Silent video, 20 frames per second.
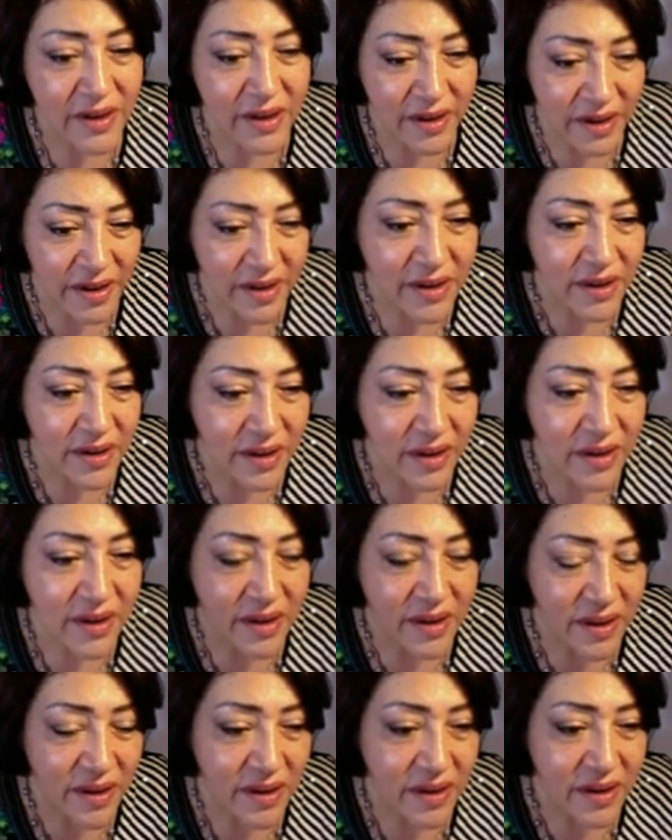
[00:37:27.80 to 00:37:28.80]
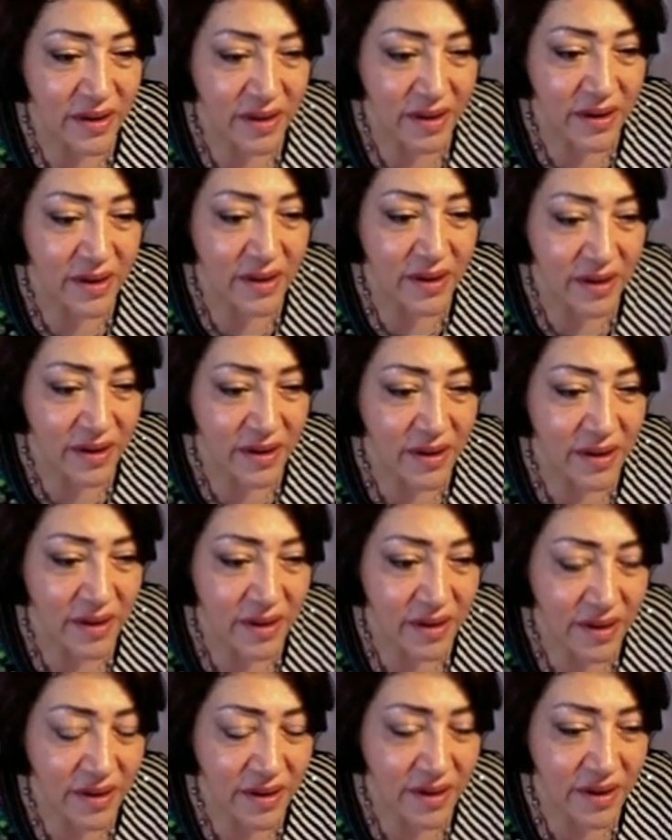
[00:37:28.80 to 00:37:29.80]

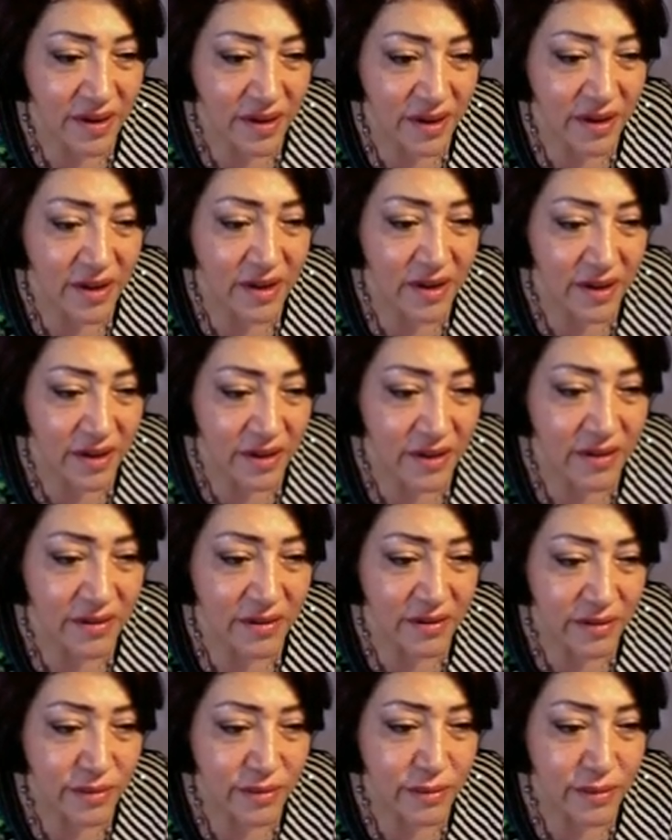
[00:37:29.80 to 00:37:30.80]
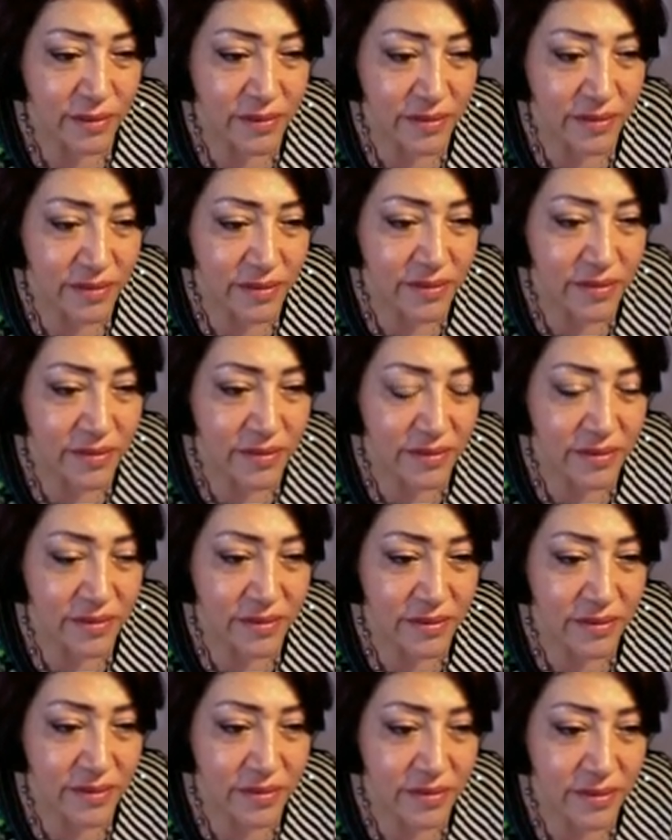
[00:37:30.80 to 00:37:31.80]

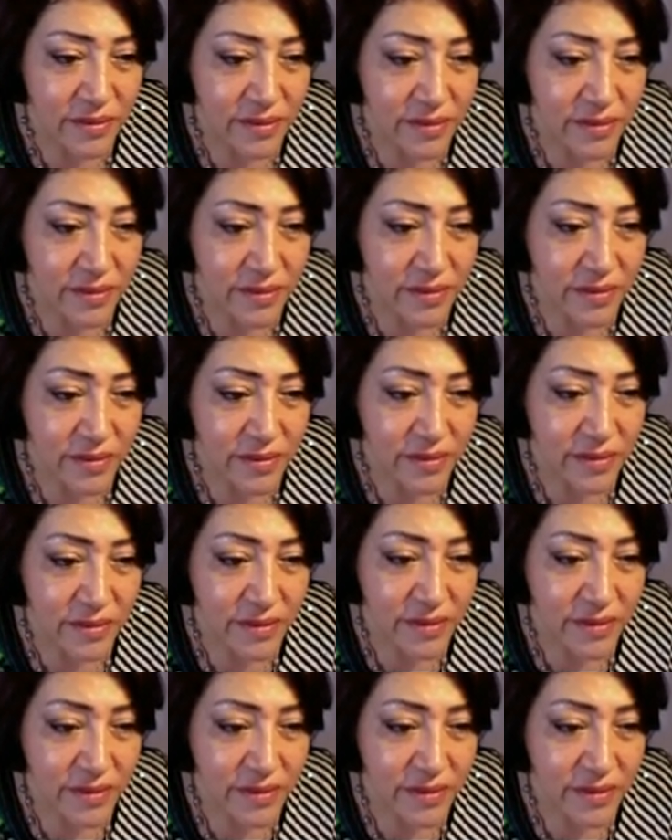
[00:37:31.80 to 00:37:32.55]
[no speech]